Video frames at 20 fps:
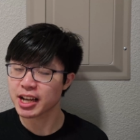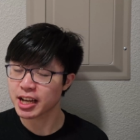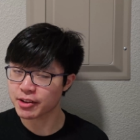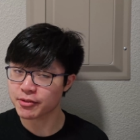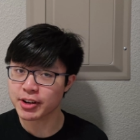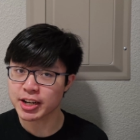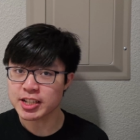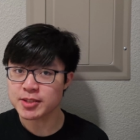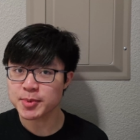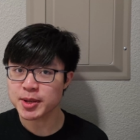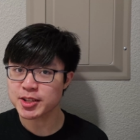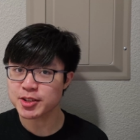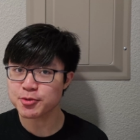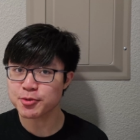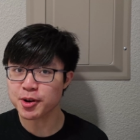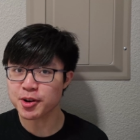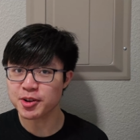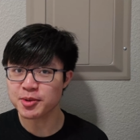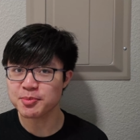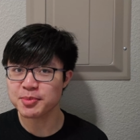A very special
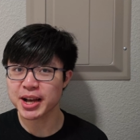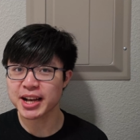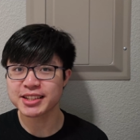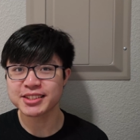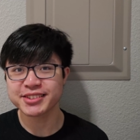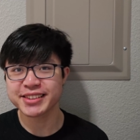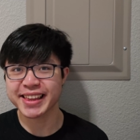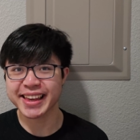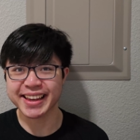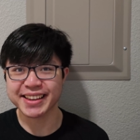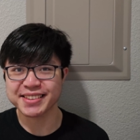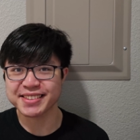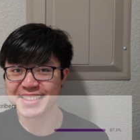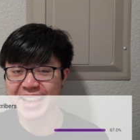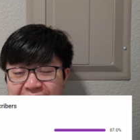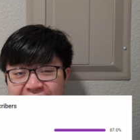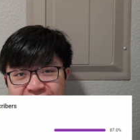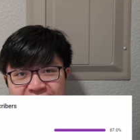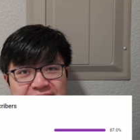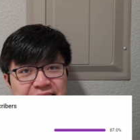welcome back to the
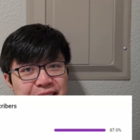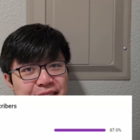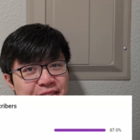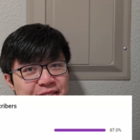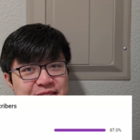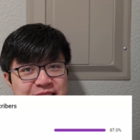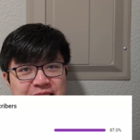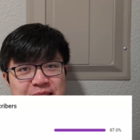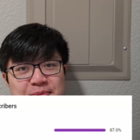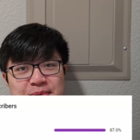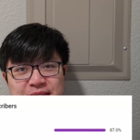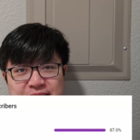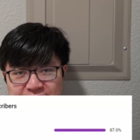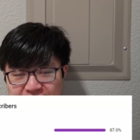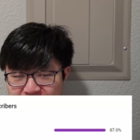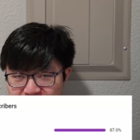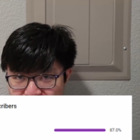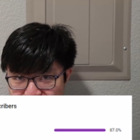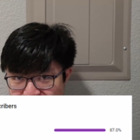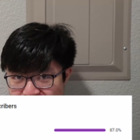exactly
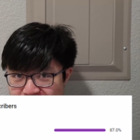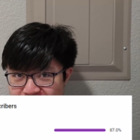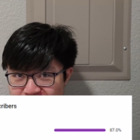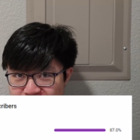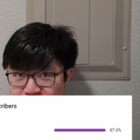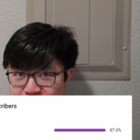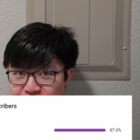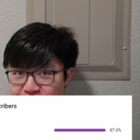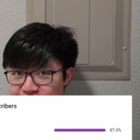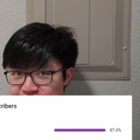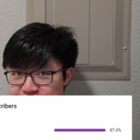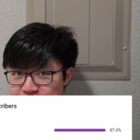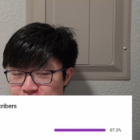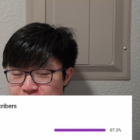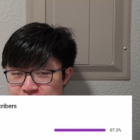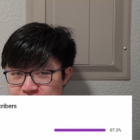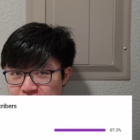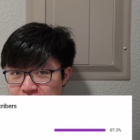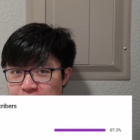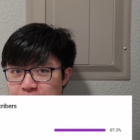13% of y'all who are
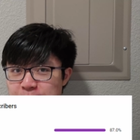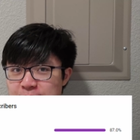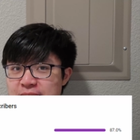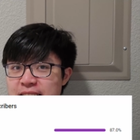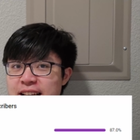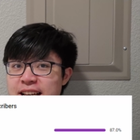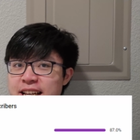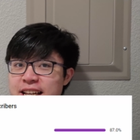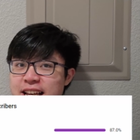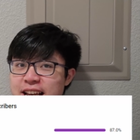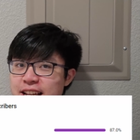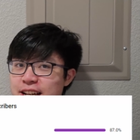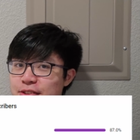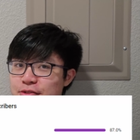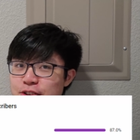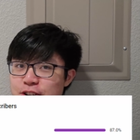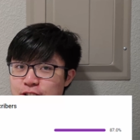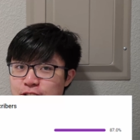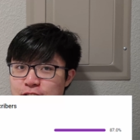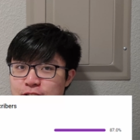subscribed and
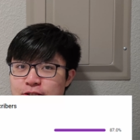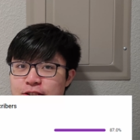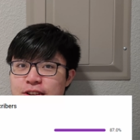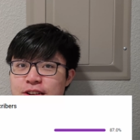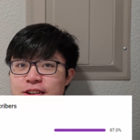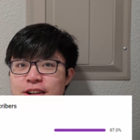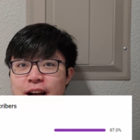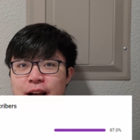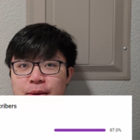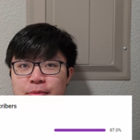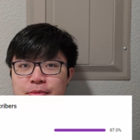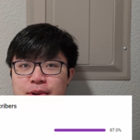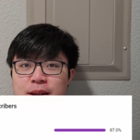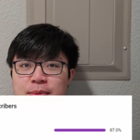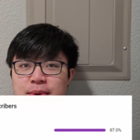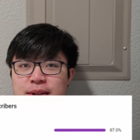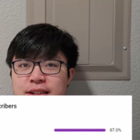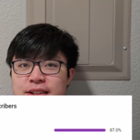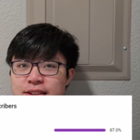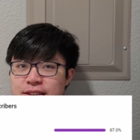if you're new here, I'm
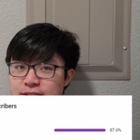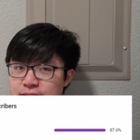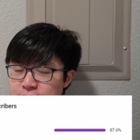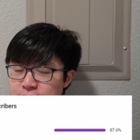Raymond, a